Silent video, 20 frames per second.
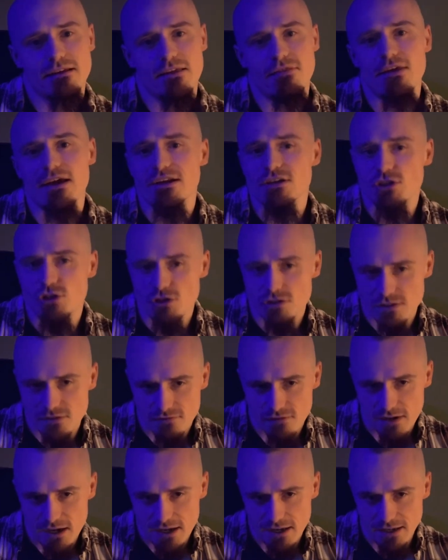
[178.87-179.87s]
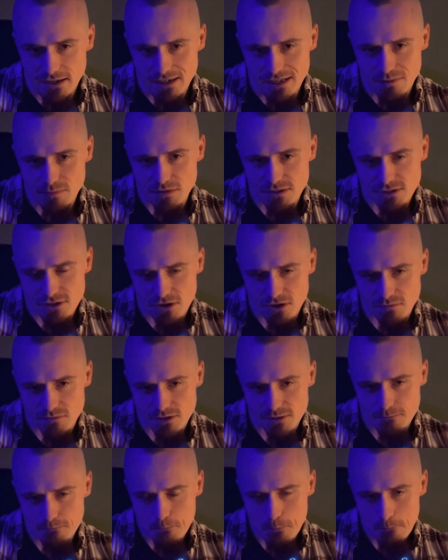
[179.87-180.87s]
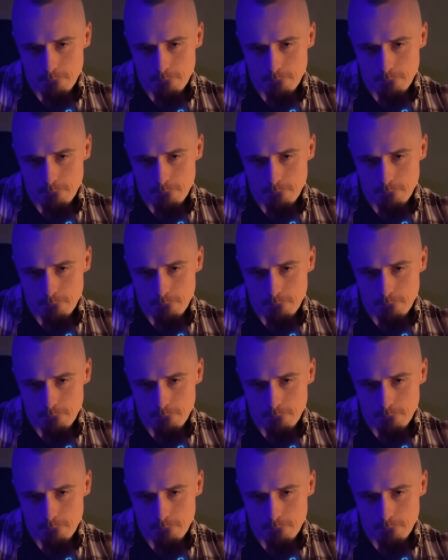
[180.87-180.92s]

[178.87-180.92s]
then justify it in layman's terms.